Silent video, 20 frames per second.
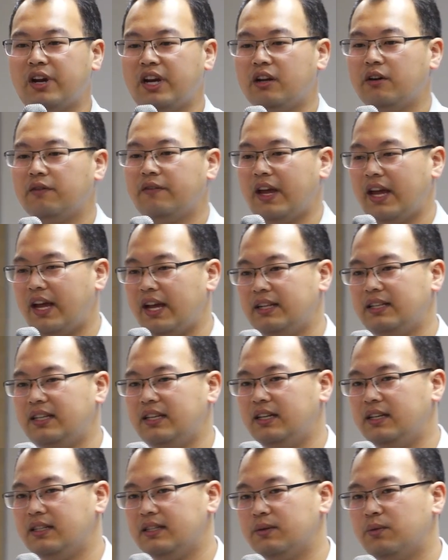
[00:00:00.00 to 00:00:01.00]
rate of
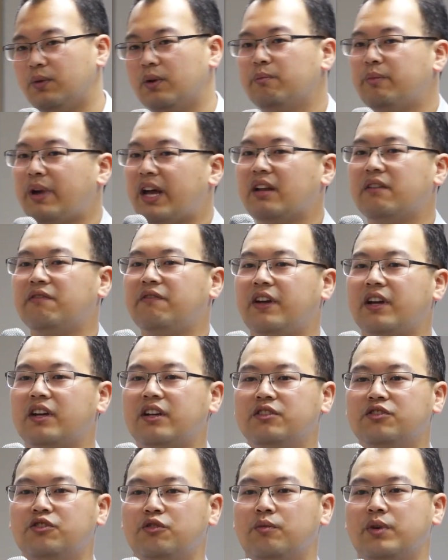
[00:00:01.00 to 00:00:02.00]
AATs will benefit
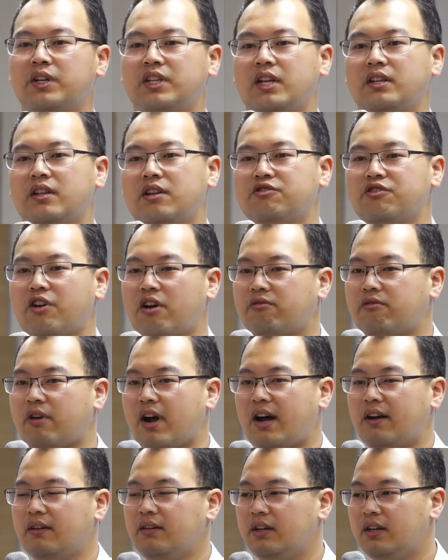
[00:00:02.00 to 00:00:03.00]
consumers in the short
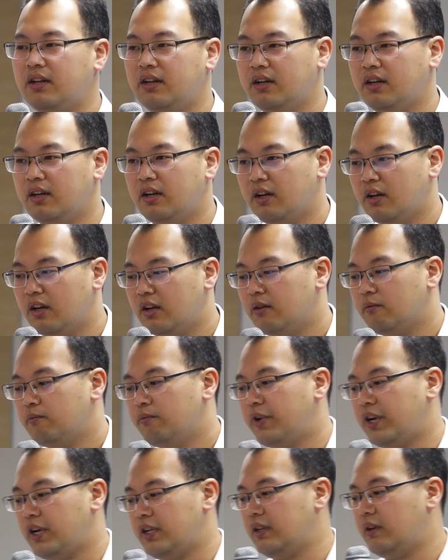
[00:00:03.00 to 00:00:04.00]
run,
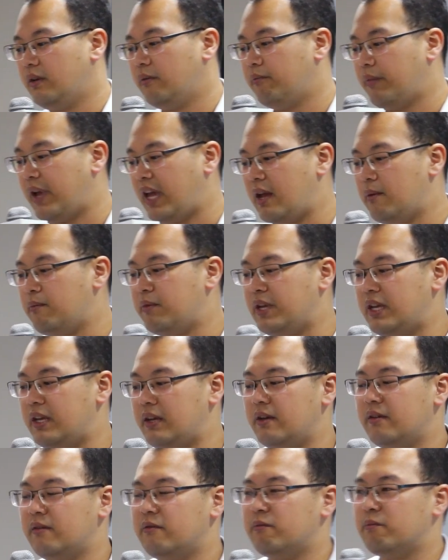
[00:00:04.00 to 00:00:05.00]
but
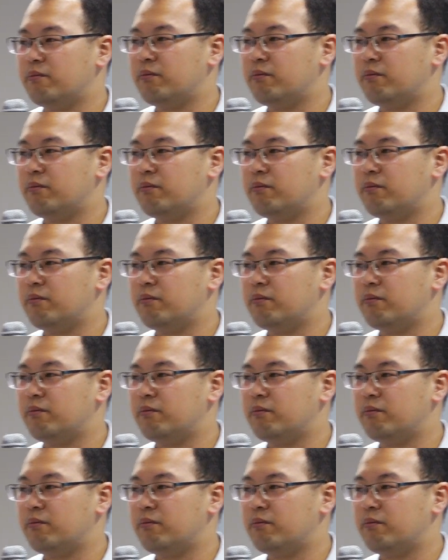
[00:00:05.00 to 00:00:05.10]
maybe